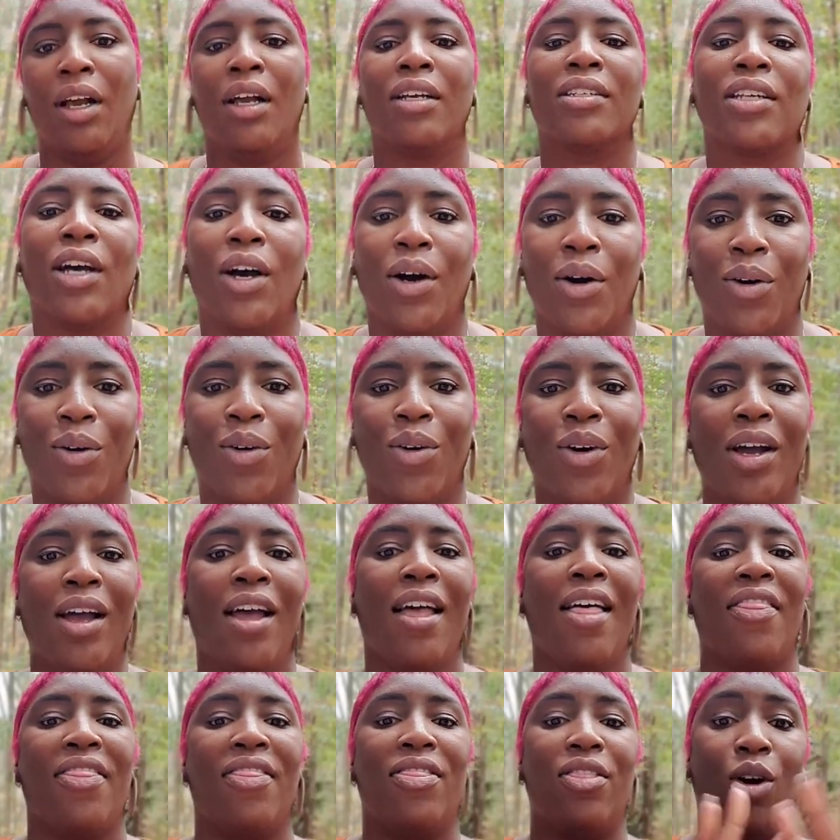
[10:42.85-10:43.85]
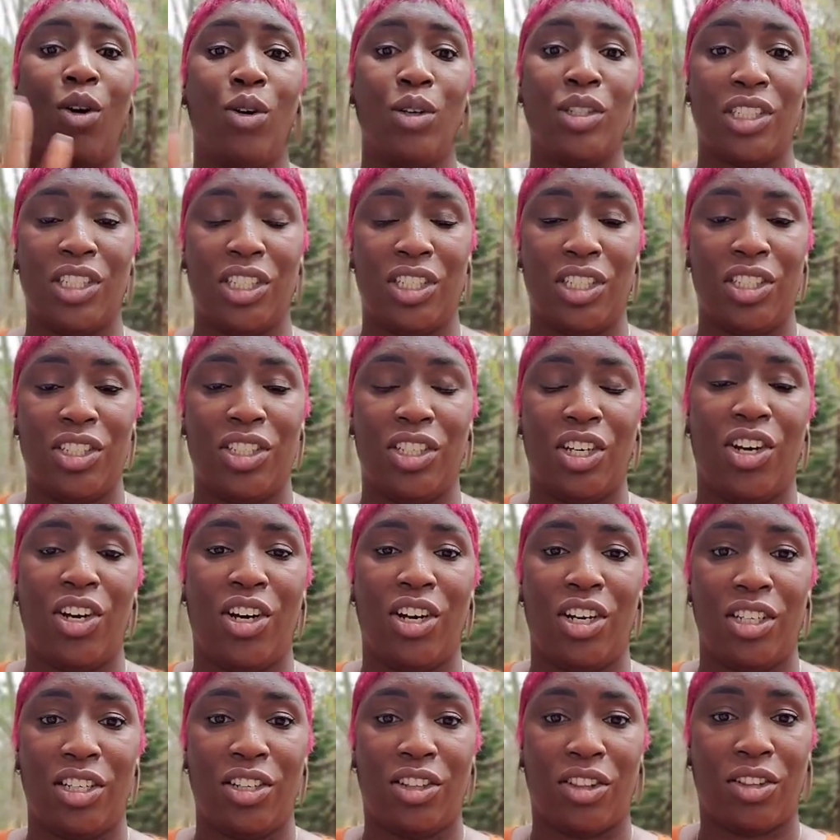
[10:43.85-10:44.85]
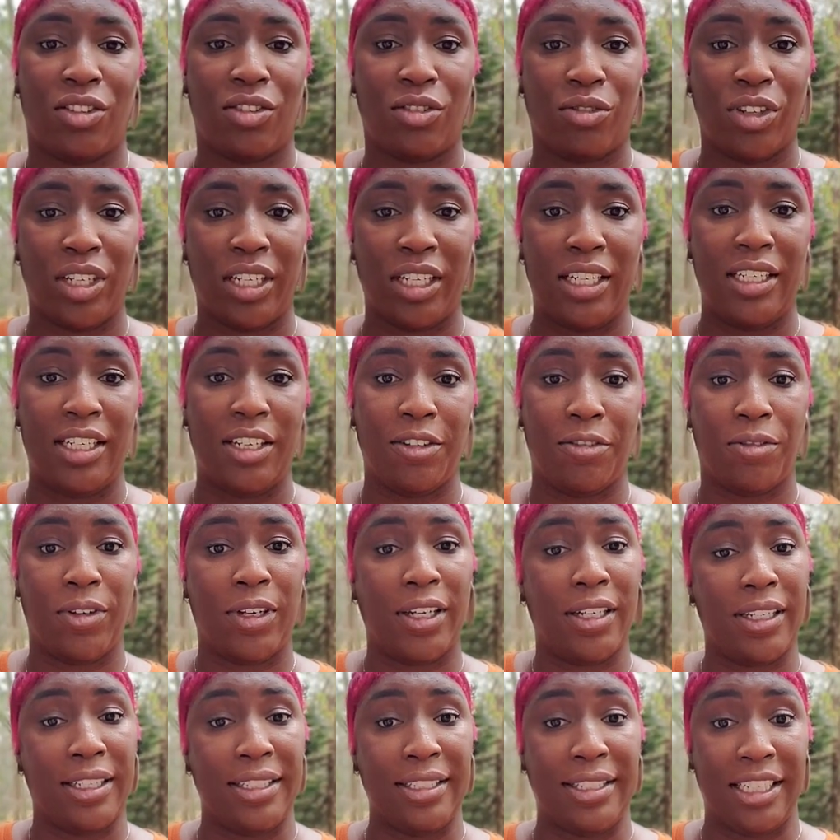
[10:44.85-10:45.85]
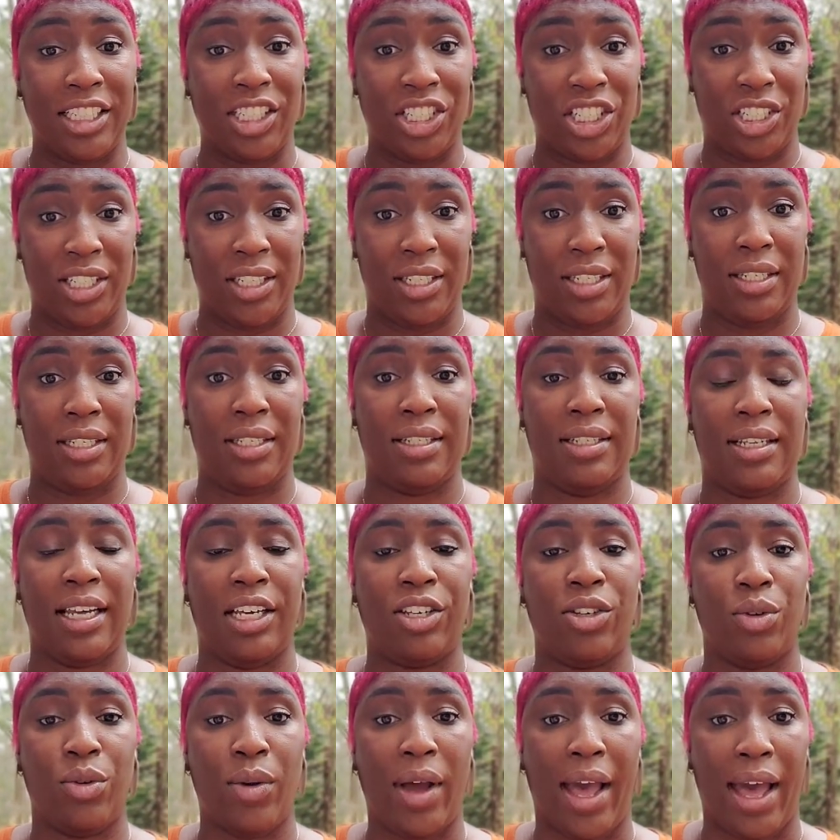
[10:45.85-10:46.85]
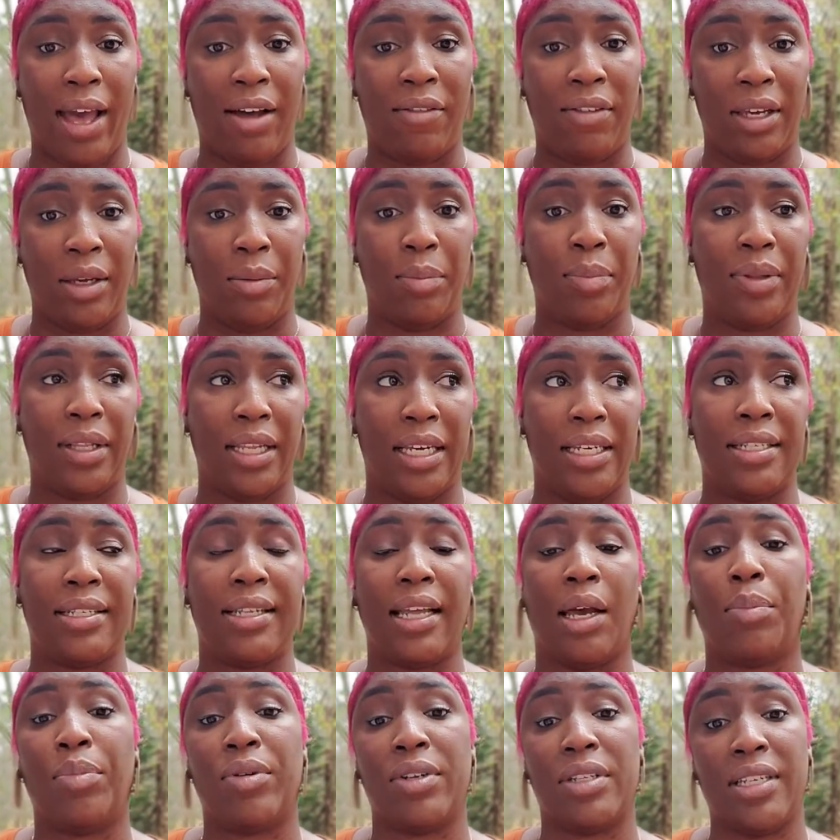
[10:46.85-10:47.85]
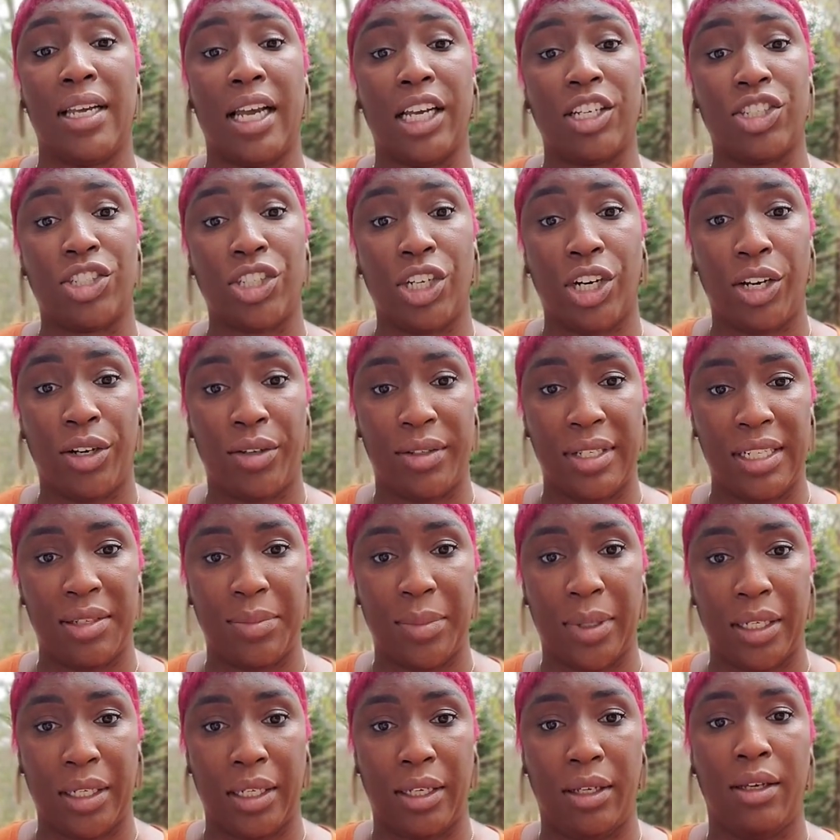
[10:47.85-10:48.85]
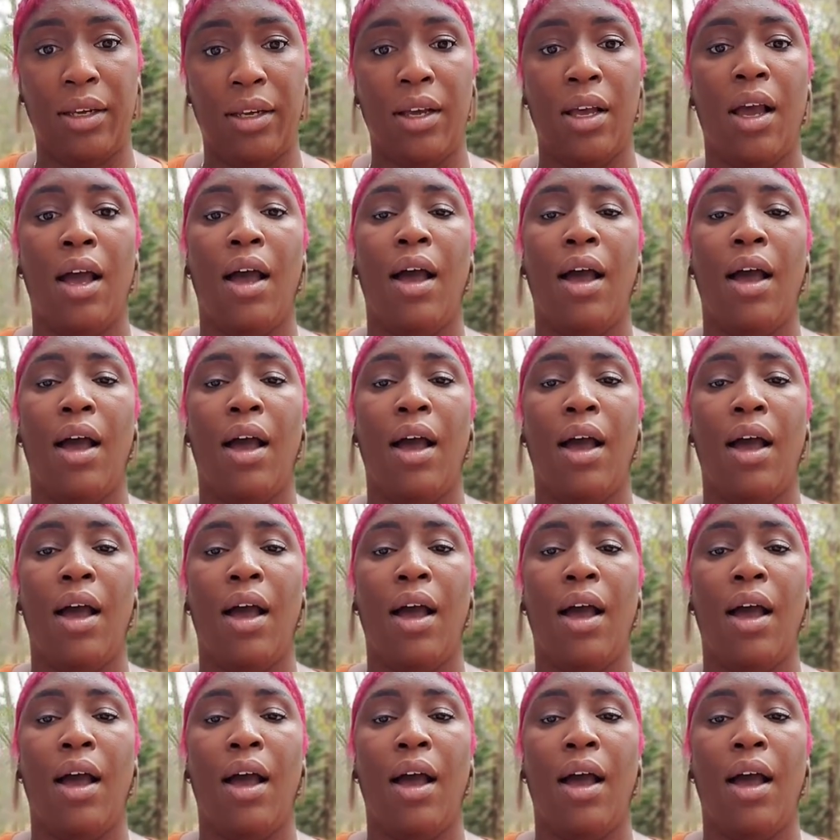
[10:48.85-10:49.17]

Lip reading: So those are your 3 different contingencies that you have in place that protects your earnest money,